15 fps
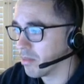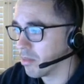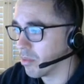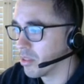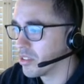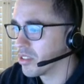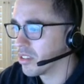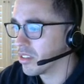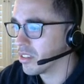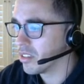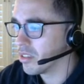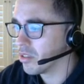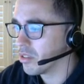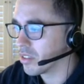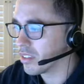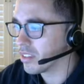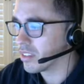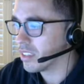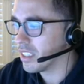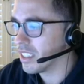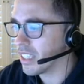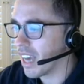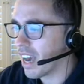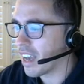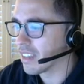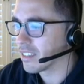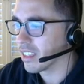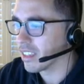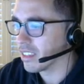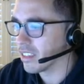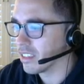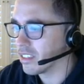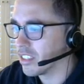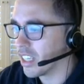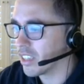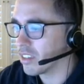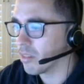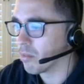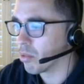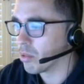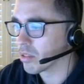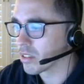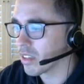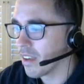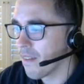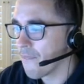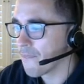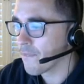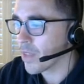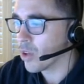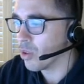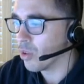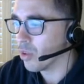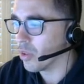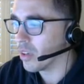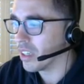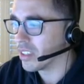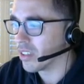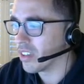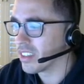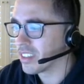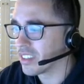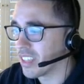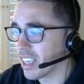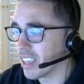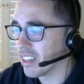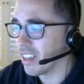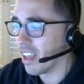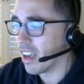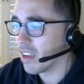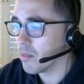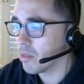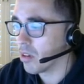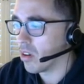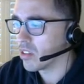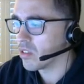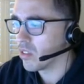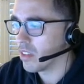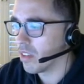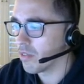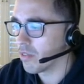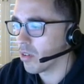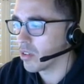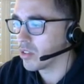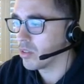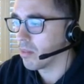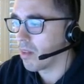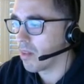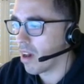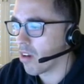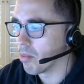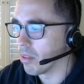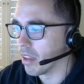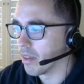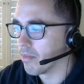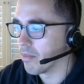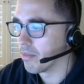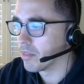But what you can do, you can see guys like Jake DeBrusk, who is on the second line, but also on that first unit power play.